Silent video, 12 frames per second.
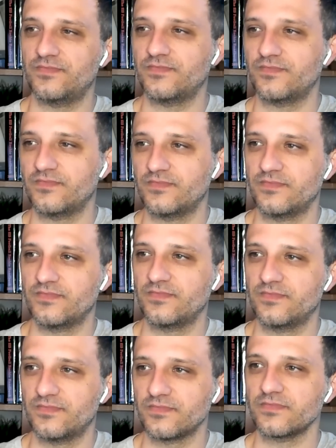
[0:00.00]

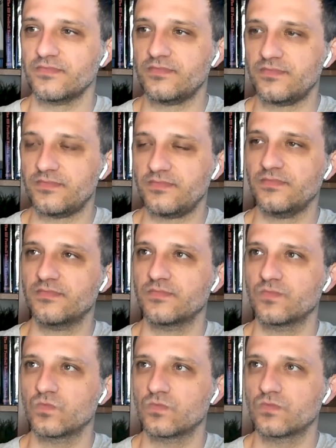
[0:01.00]

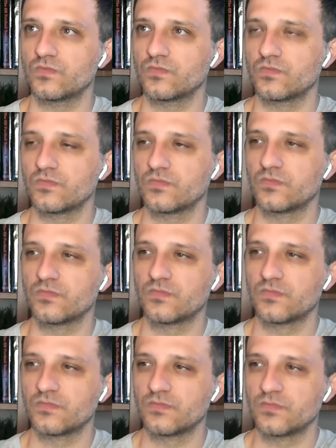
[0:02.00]

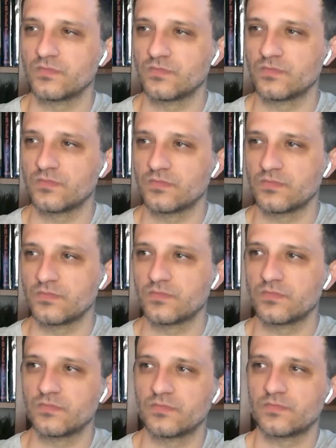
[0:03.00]

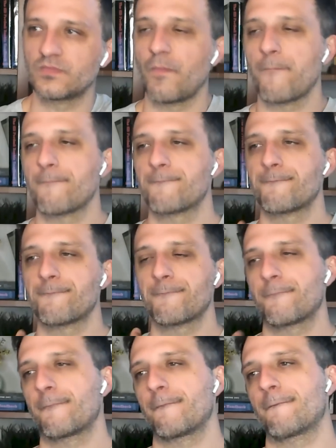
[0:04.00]

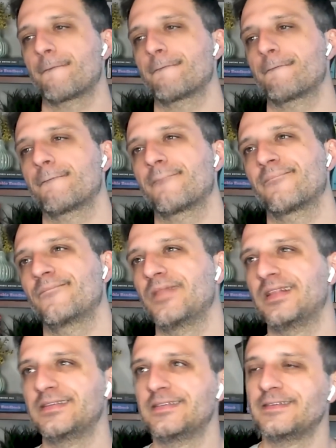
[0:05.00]

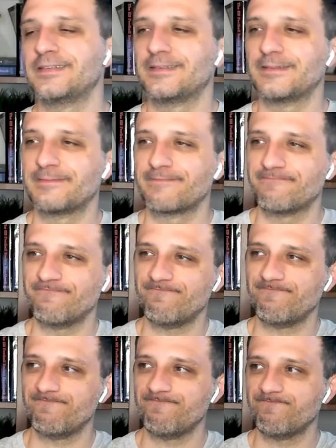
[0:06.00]

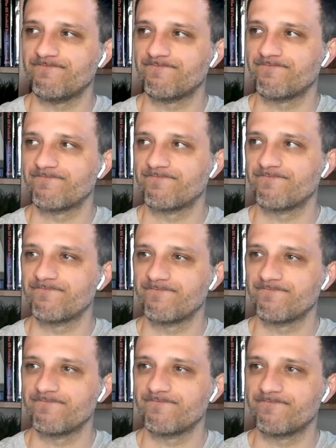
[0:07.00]
This person isn't speaking.